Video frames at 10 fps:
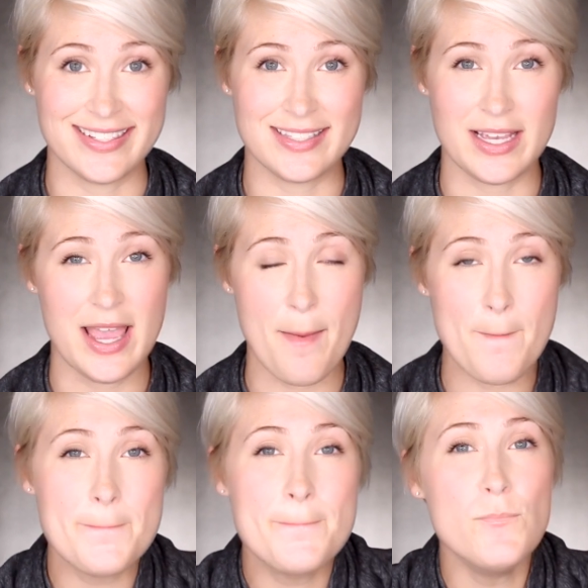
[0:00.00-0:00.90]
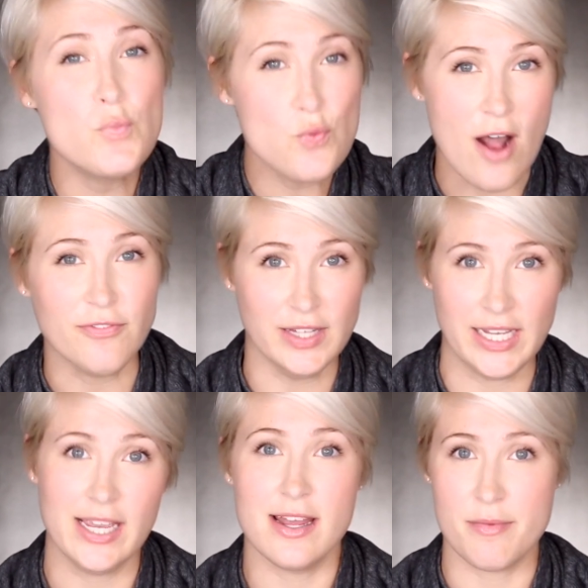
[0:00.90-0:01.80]
is
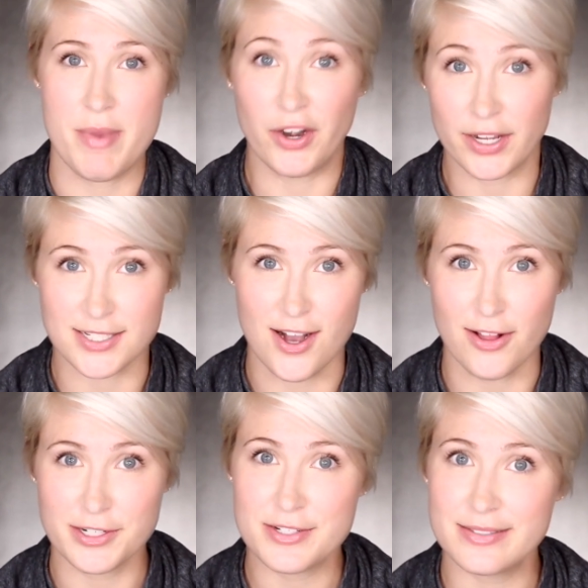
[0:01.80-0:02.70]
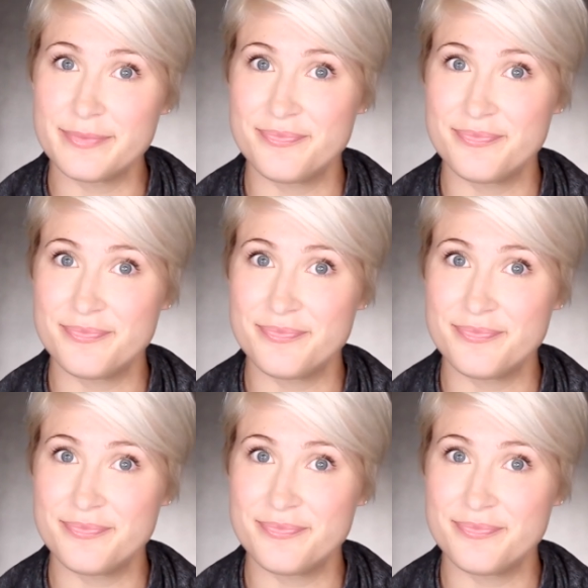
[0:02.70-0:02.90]
roughly in American dollars.